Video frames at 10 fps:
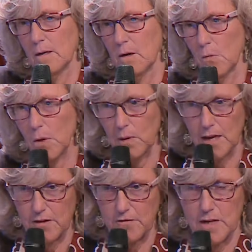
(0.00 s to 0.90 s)
We will
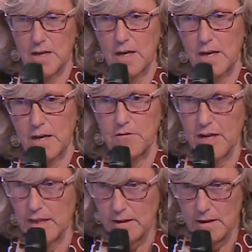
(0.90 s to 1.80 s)
have an
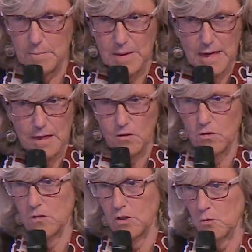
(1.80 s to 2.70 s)
event in Milano
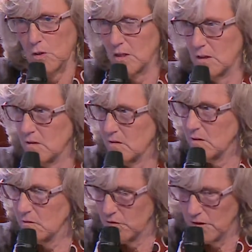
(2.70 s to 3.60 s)
on the
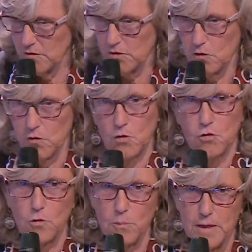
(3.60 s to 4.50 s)
25th of
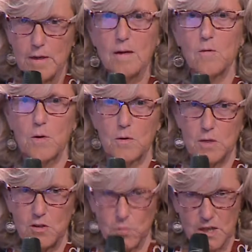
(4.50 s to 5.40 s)
October where
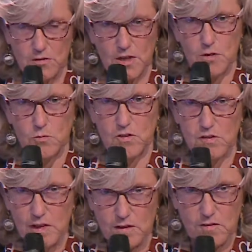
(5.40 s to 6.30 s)
we will try to
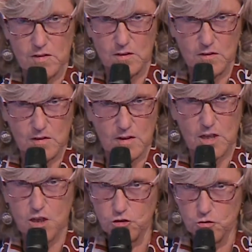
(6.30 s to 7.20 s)
discuss this
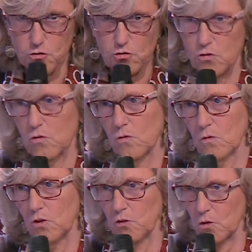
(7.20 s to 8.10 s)
issue,
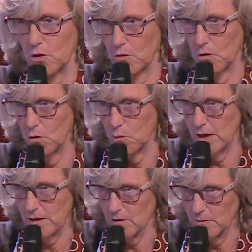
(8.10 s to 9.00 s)
so you are all
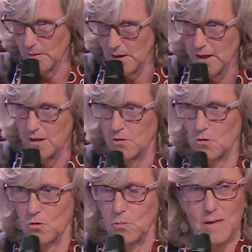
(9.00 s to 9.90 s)
welcome
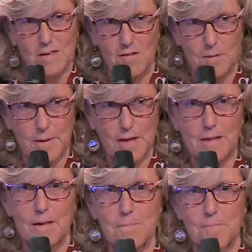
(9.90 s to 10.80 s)
to participate.
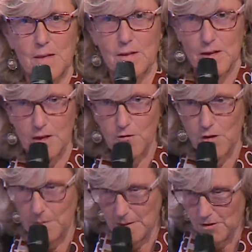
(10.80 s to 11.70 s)
Thank you
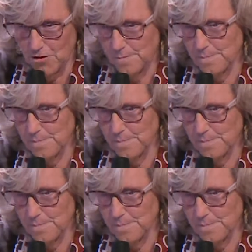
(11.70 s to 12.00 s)
very much.